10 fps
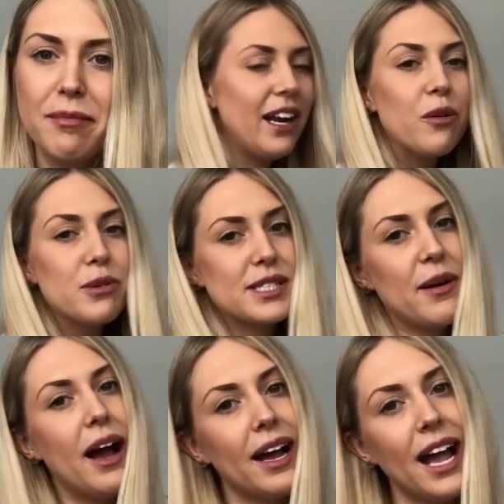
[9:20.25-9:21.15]
And I
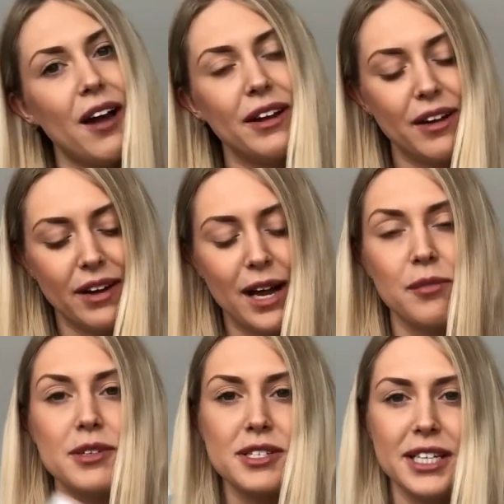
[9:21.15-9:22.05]
also carry
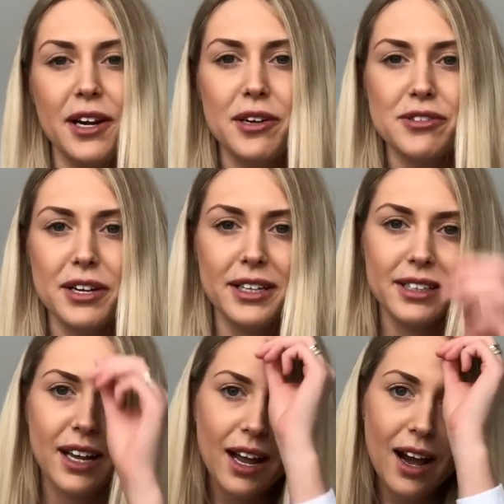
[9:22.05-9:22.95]
around deodorant.